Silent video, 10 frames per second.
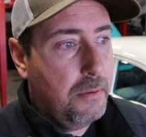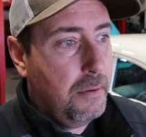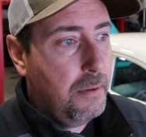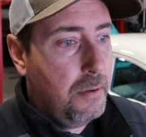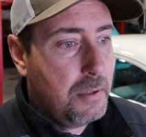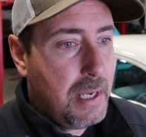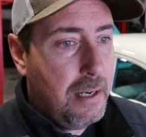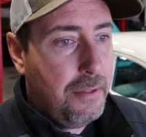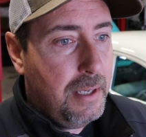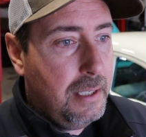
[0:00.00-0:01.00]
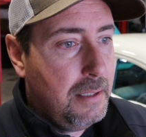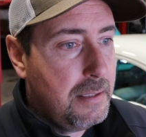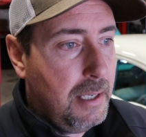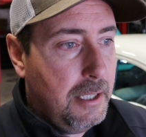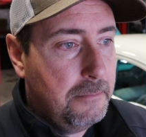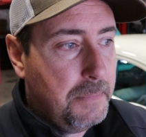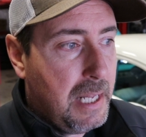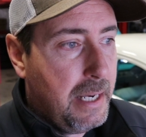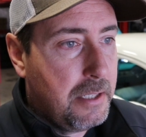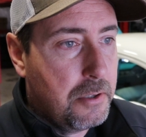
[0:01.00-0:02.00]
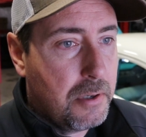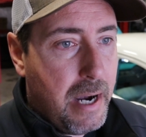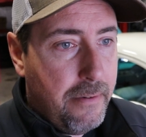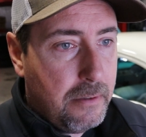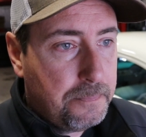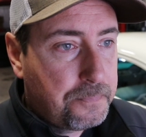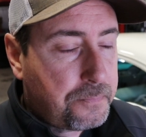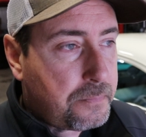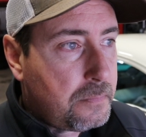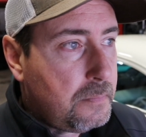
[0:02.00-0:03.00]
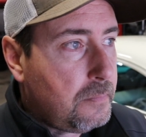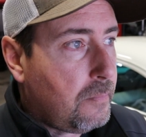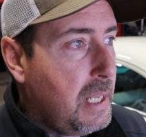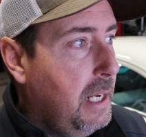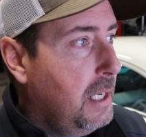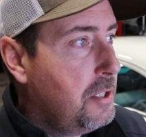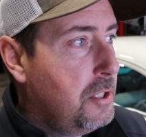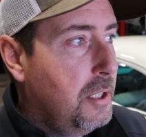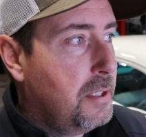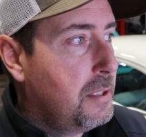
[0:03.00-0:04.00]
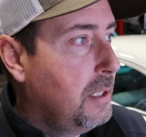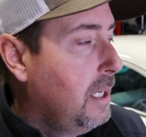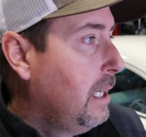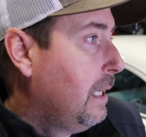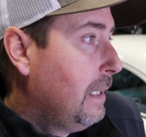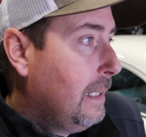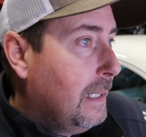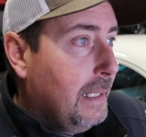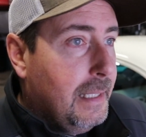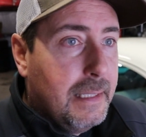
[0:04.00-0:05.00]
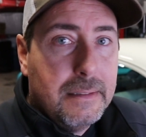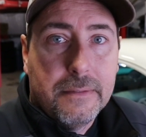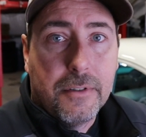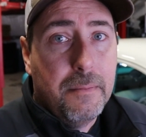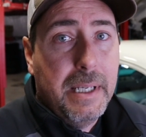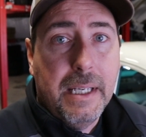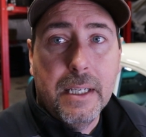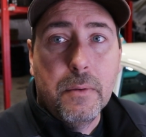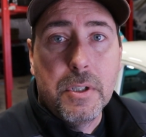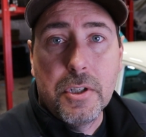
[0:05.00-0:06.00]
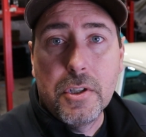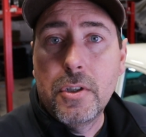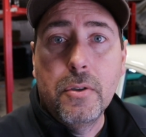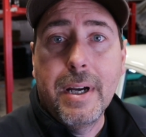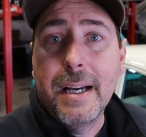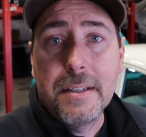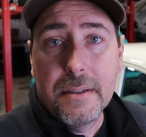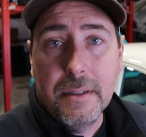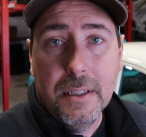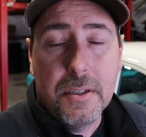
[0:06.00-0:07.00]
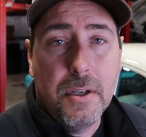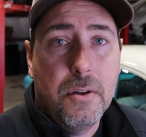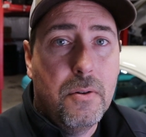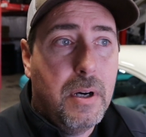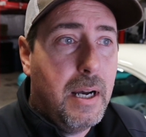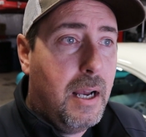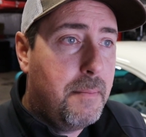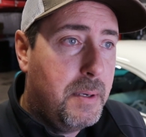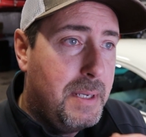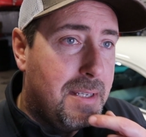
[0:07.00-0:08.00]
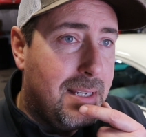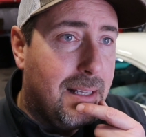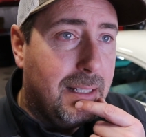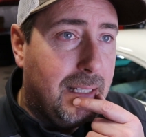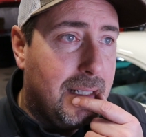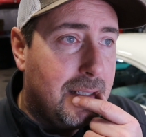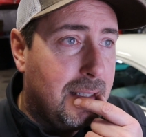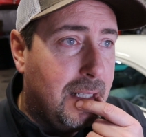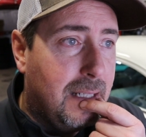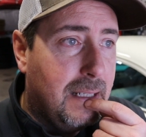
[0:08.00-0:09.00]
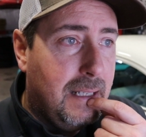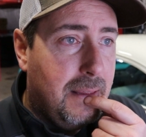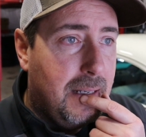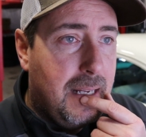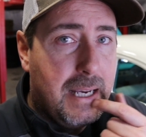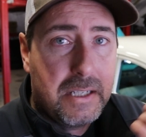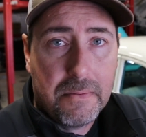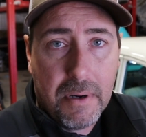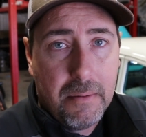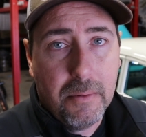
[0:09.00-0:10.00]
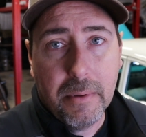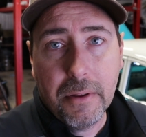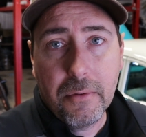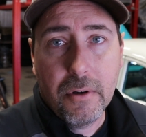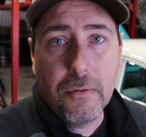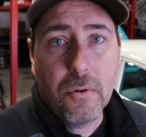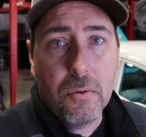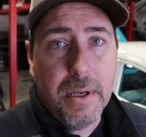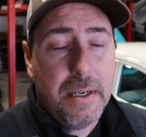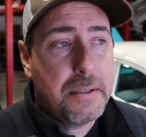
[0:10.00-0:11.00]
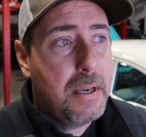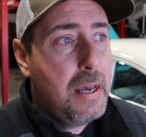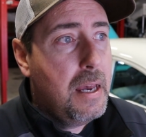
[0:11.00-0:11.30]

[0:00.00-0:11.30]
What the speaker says: those kind of things, and I like to drive them, and it's just, again, for me it was just too nice, and so I'm going to be selling it in the next probably 3 or 4 weeks.